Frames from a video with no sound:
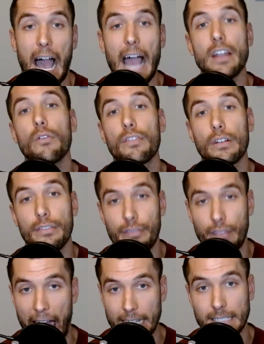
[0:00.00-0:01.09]
I know for a
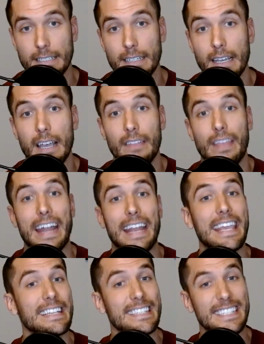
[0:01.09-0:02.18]
fact that
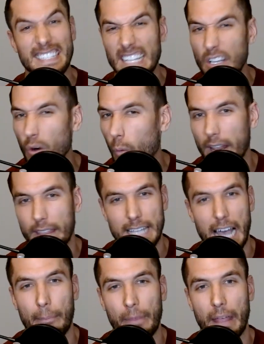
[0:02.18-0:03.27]
he is still one of the
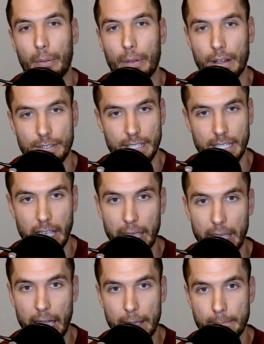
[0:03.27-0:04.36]
top 10 players in the
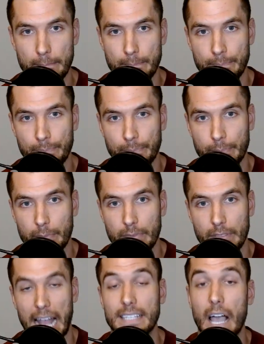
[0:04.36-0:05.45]
NBA.
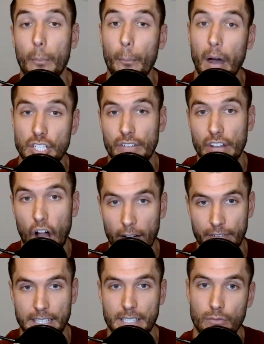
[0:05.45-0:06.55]
That's how much of an
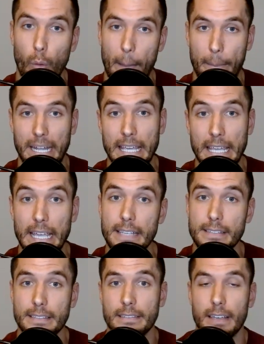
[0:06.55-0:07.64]
offensive weapon he
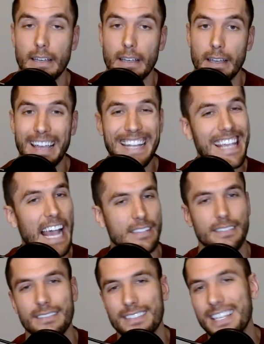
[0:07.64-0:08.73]
is. And
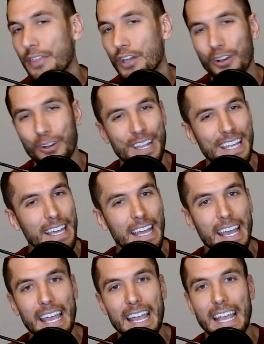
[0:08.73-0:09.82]
yes, Seth Curry
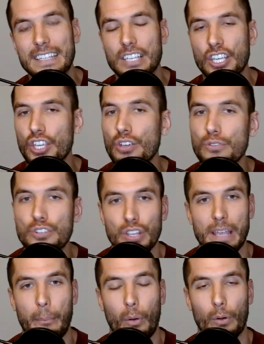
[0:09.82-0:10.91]
is a
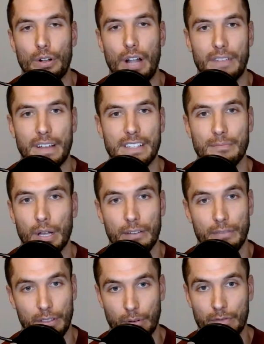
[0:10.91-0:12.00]
hugely important offensive player
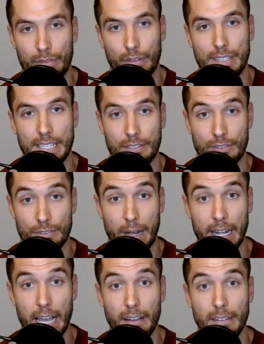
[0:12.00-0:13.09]
for the for the Sixers
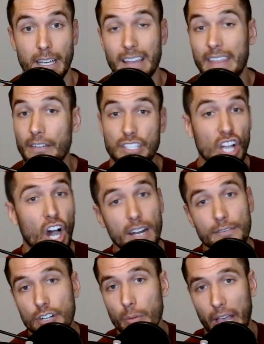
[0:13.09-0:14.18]
right now. They have a ton
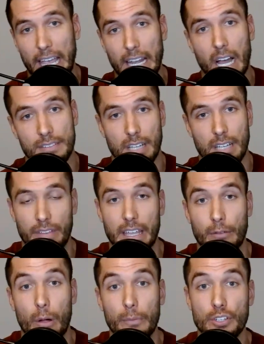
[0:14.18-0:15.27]
of dribble handoff stuff that
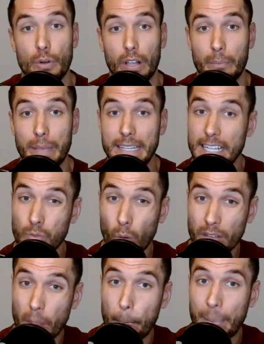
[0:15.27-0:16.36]
they run with Joel Embiid. That's one
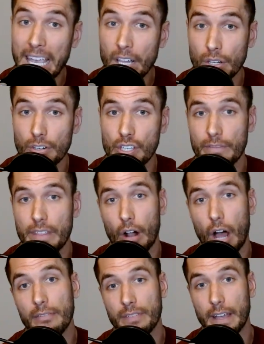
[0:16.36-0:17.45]
of the pillars of their
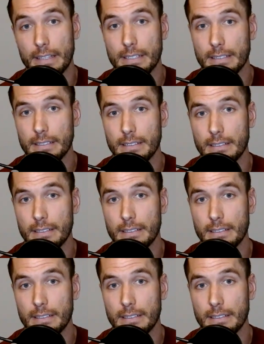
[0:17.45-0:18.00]
offense.